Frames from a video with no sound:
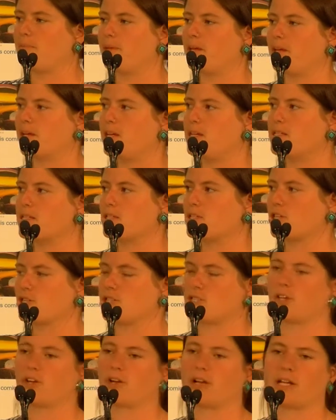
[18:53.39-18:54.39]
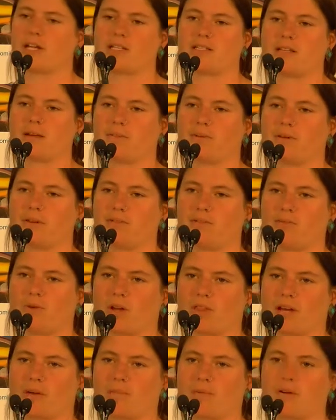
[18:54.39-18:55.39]
He's just a great example of
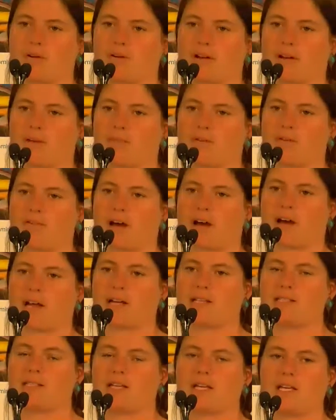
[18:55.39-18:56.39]
what that program provides.